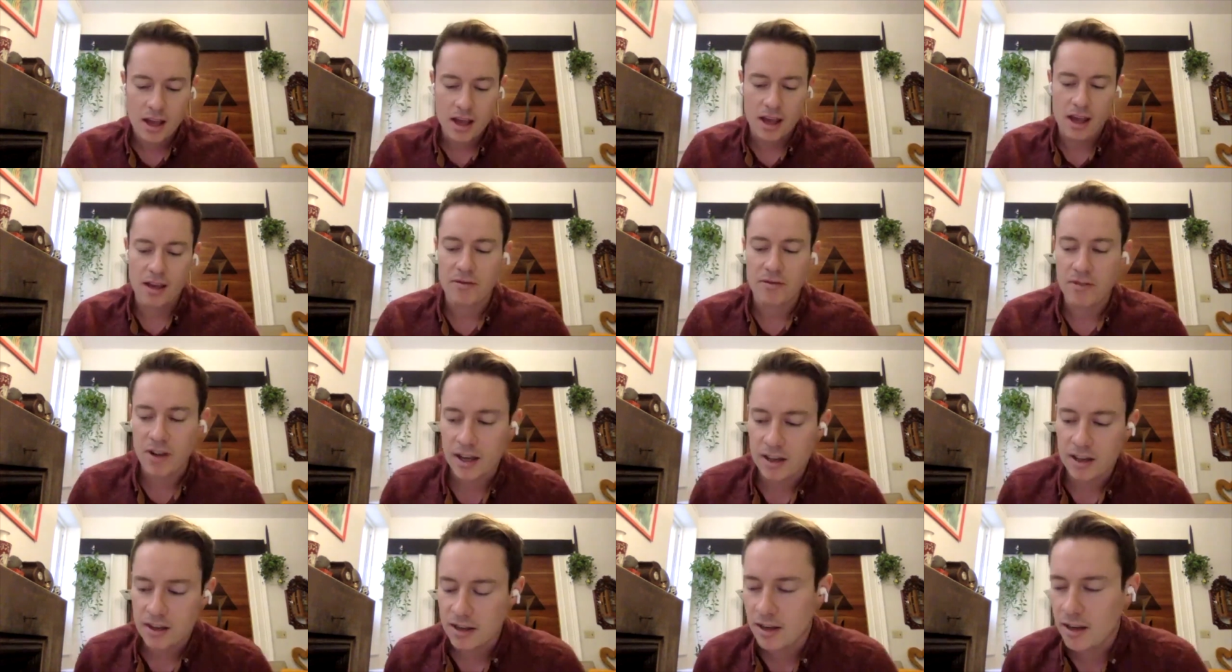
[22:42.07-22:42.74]
if
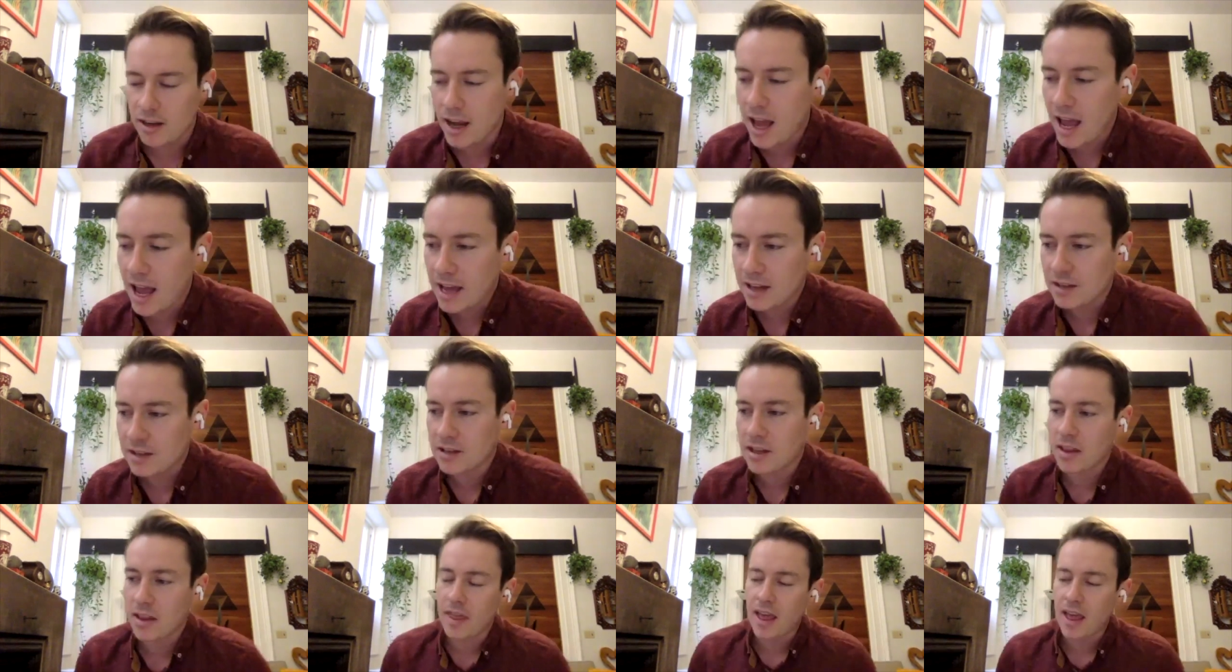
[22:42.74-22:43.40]
I didn't
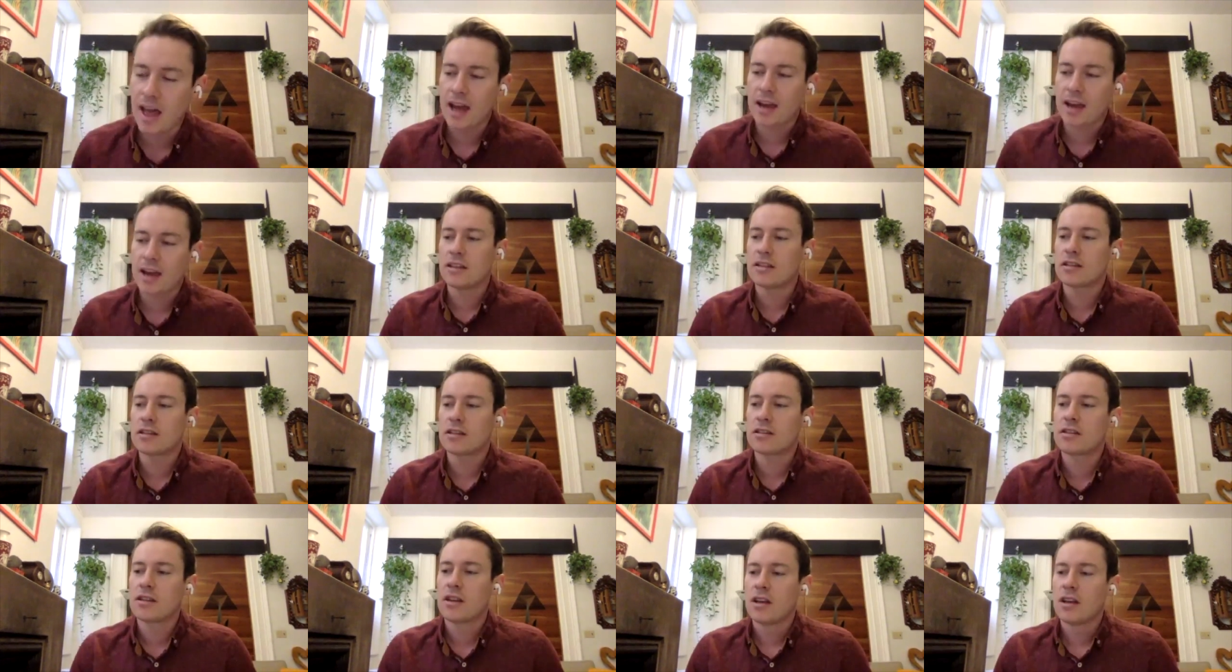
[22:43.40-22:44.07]
ask, and that
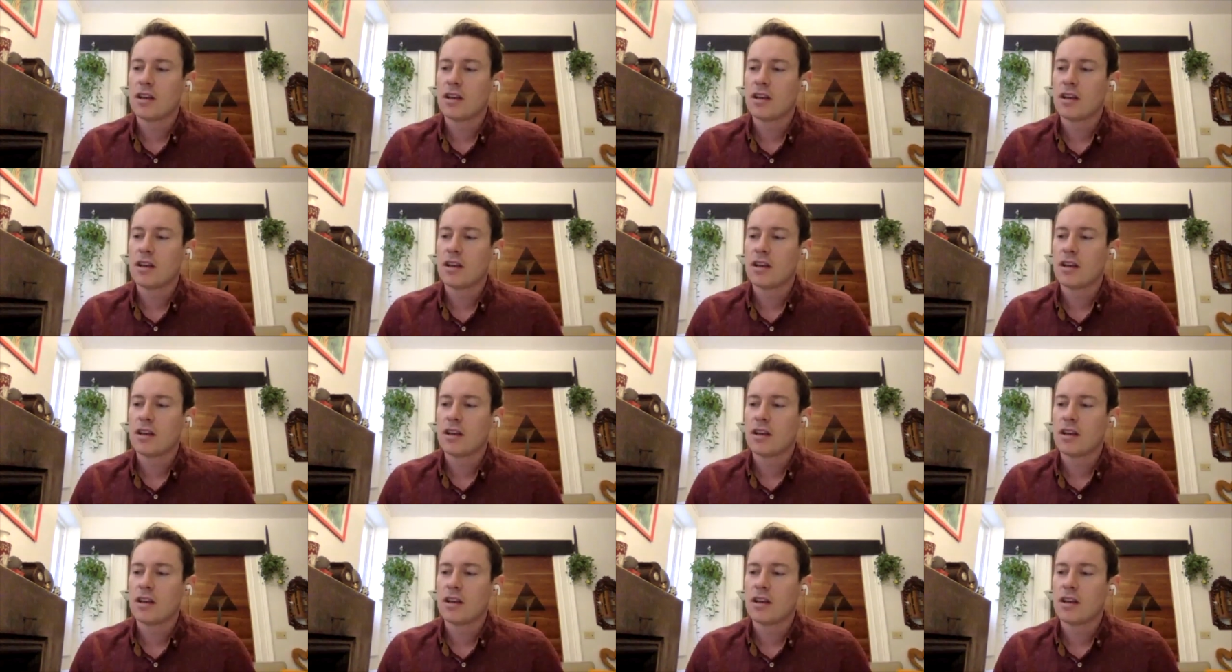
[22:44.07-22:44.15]
is